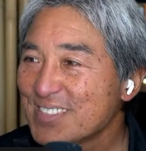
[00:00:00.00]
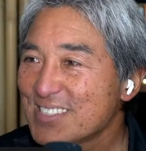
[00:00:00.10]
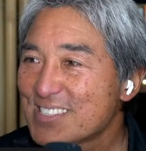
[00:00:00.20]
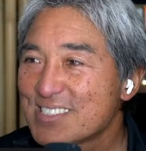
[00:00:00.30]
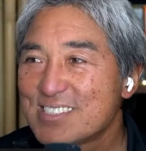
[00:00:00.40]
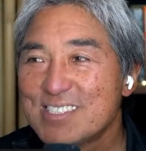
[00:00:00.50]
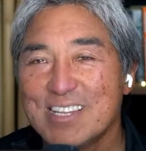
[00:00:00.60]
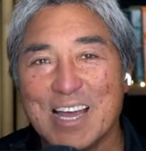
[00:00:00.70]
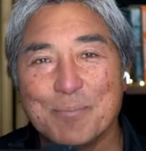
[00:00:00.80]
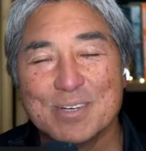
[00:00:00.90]
There's
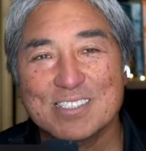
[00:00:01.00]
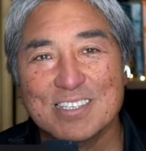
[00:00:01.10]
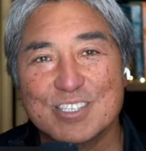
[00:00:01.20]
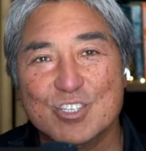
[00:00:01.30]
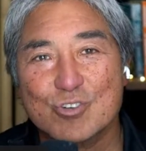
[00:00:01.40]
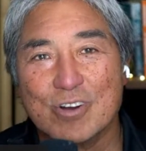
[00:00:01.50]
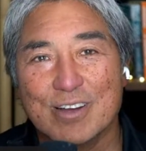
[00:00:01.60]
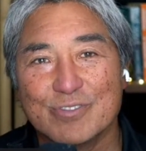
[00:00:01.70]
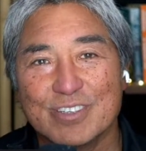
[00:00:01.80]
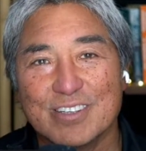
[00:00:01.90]
that much less
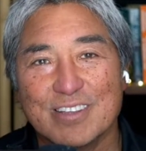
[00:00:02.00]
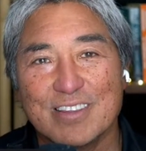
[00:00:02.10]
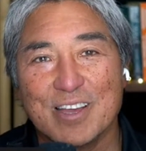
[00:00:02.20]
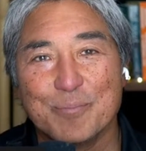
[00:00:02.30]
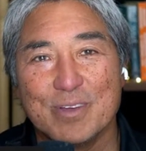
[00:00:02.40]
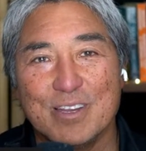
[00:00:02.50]
traffic and that